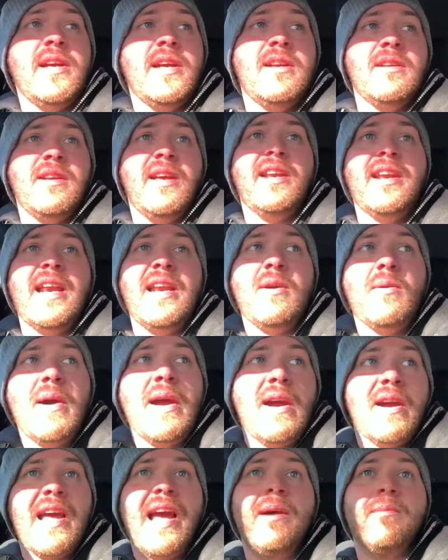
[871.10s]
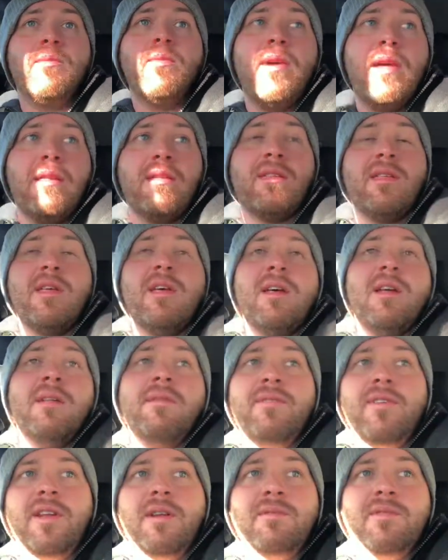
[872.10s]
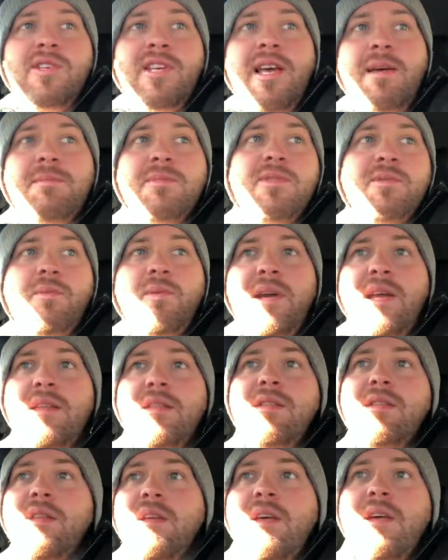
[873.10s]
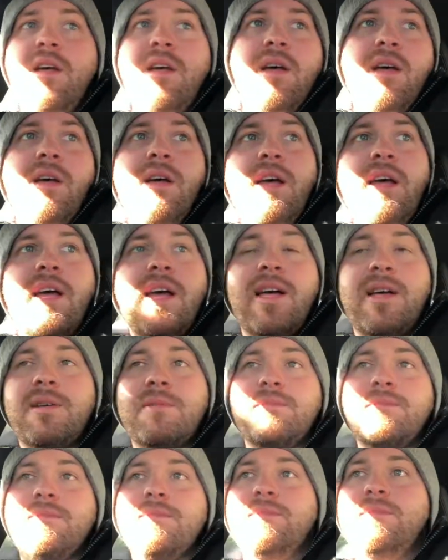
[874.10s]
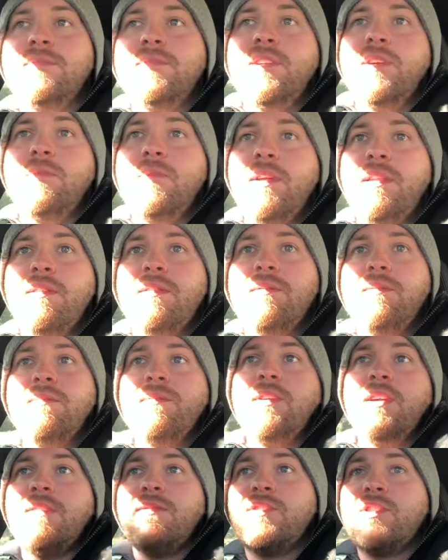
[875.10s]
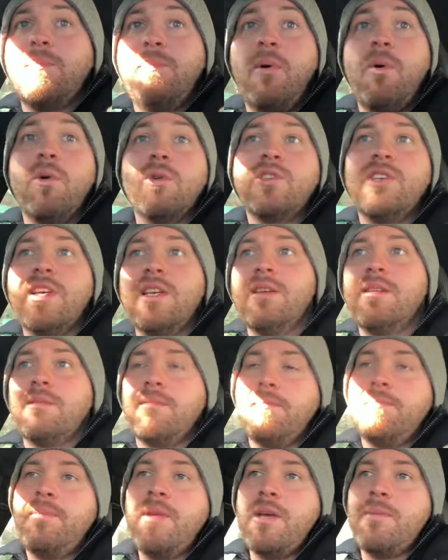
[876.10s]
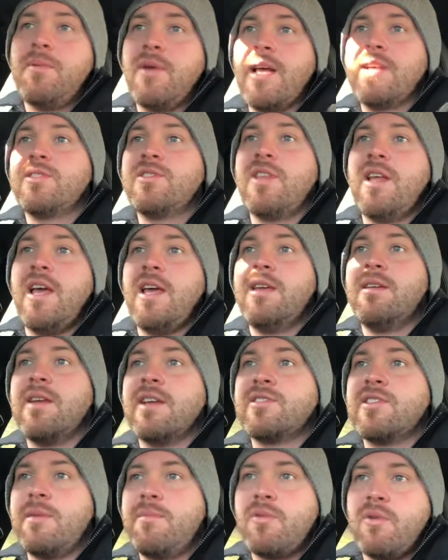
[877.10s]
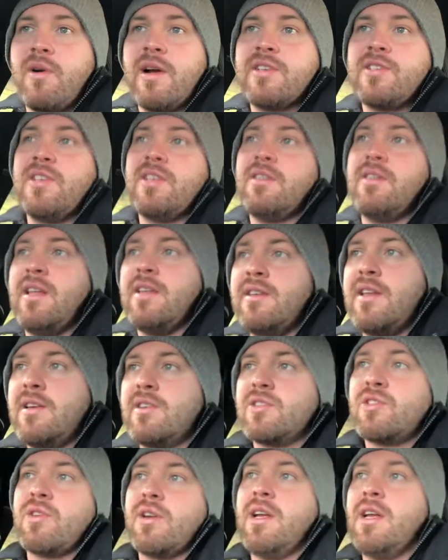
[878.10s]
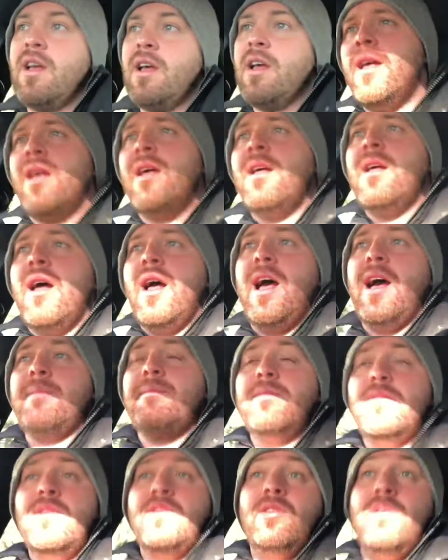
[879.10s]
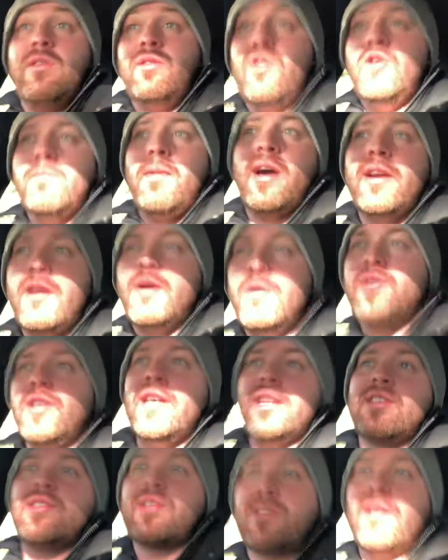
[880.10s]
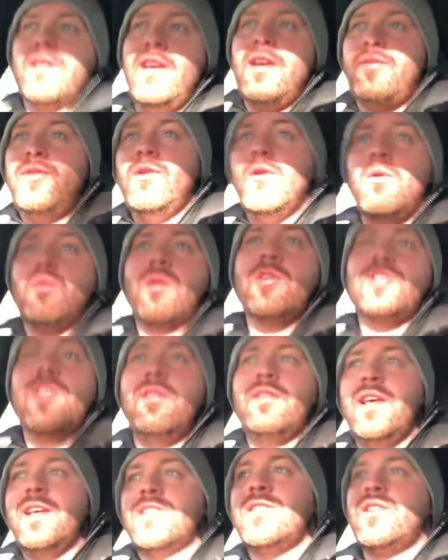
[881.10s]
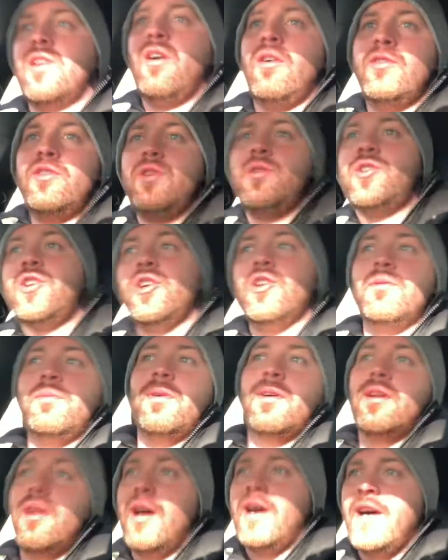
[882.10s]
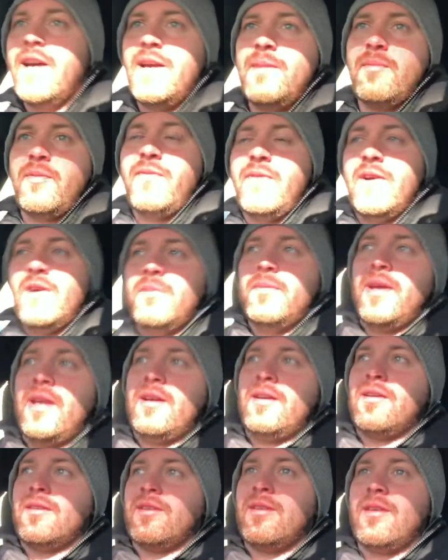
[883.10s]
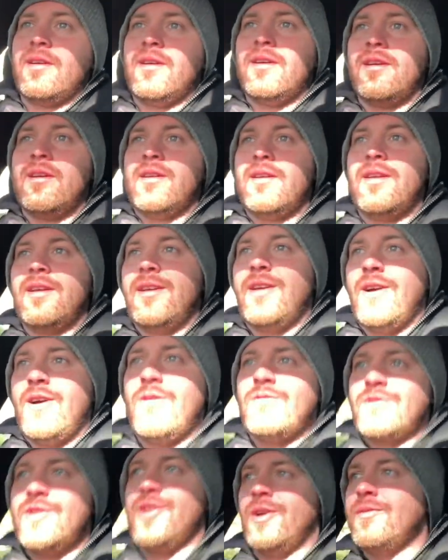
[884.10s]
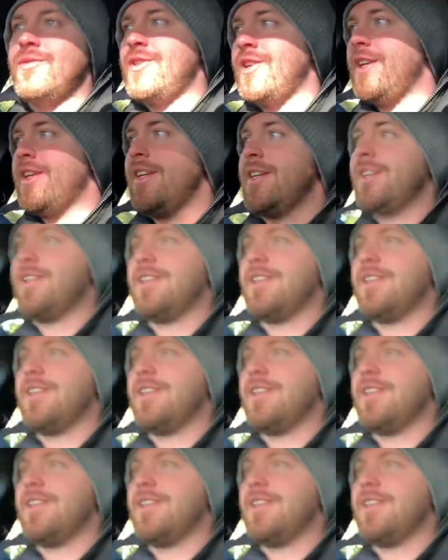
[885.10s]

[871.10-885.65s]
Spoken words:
in any way I can, with tips, with with kind of supporting people as they progress in the industry. You might notice, if you're watching this on YouTube, I am filming horizontally